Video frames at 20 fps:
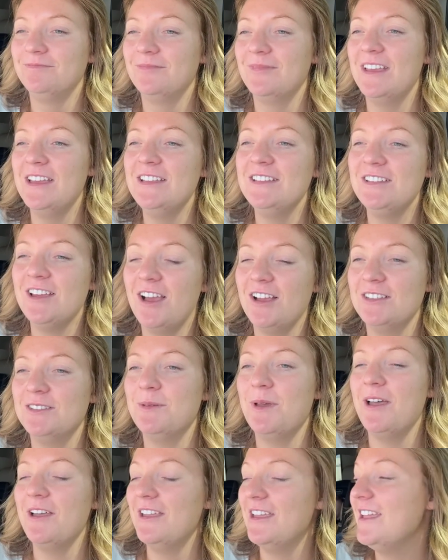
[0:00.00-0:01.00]
it talks
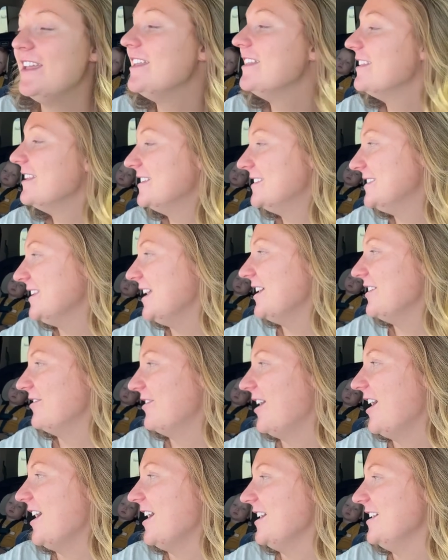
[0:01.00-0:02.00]
about in the
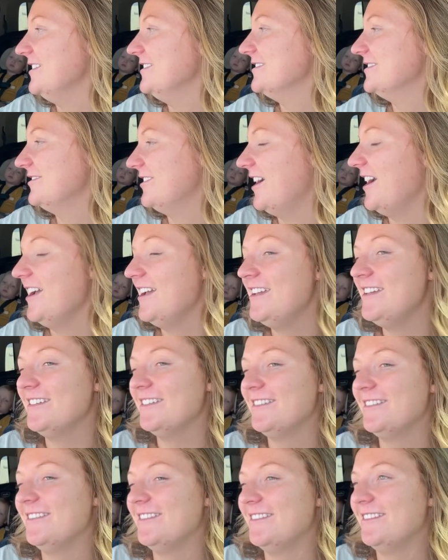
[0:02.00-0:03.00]
sunrise, right?
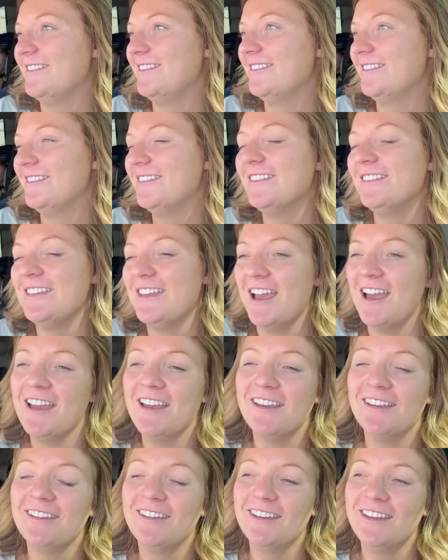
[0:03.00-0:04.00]
Yeah,
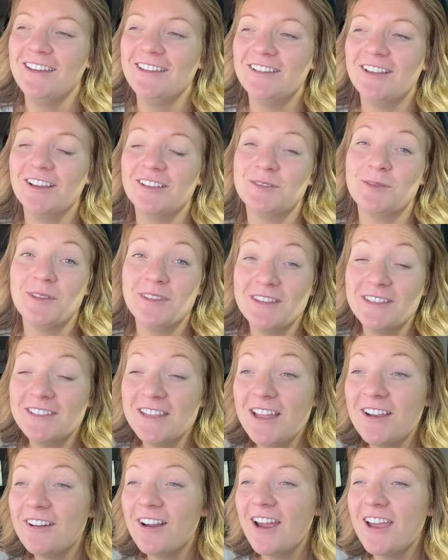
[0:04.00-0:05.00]
it talks about the
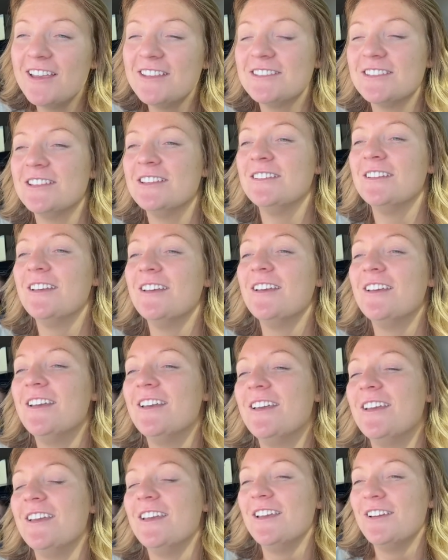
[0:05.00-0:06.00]
sunrise, and
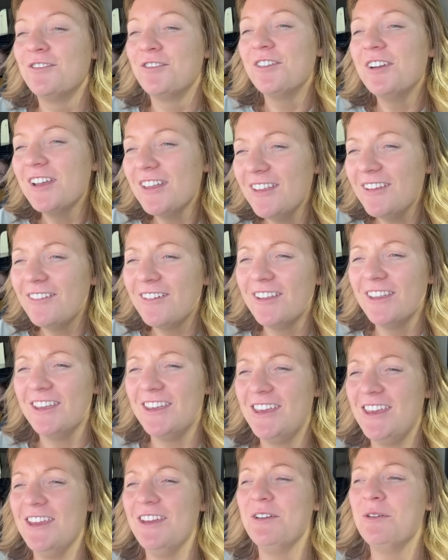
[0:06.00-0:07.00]
really, really
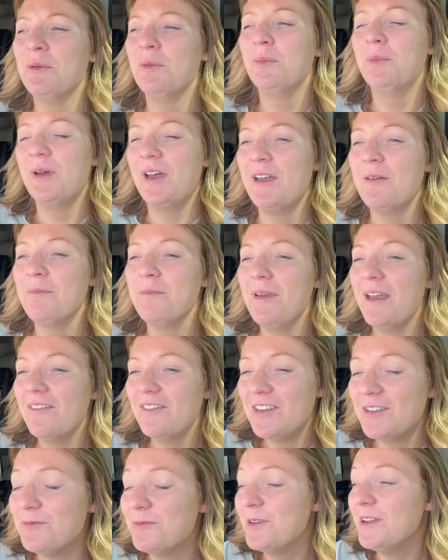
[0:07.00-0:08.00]
cute. But
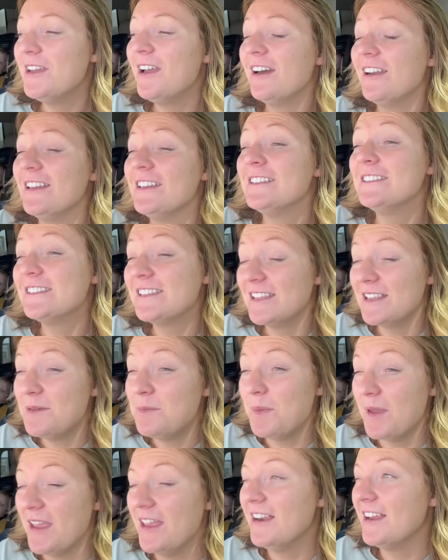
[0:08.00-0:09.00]
Mavi, we gotta
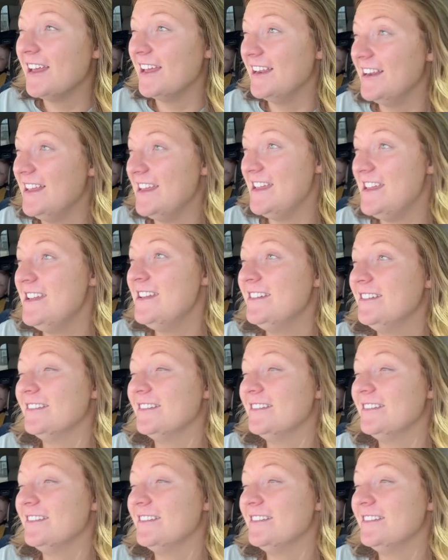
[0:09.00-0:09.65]
sleep in, honey.